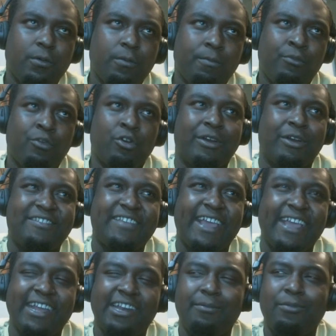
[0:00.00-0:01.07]
more
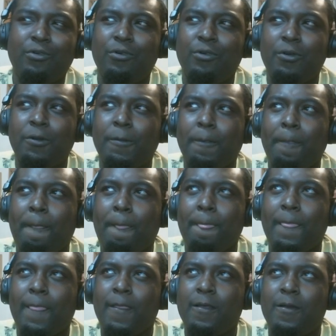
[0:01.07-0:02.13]
retainable,
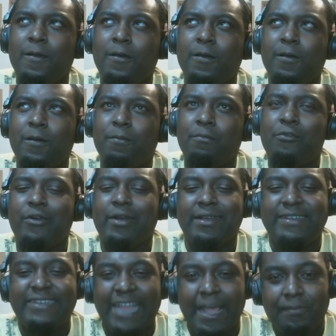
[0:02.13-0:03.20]
more
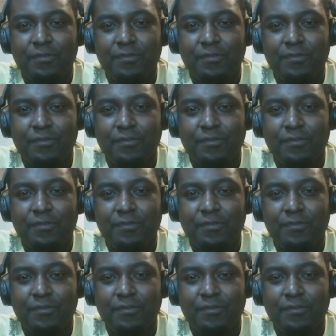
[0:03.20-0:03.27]
in-depth